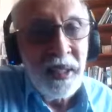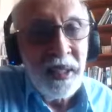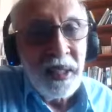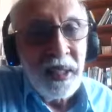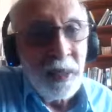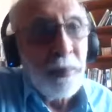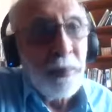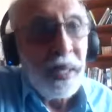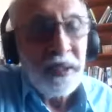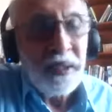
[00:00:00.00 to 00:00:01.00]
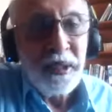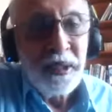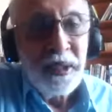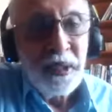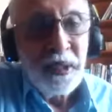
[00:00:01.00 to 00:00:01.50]
impact
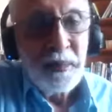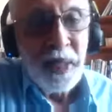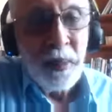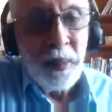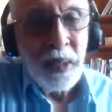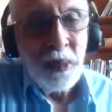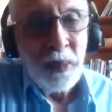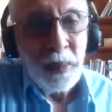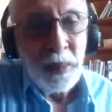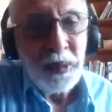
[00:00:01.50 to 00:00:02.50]
many more people.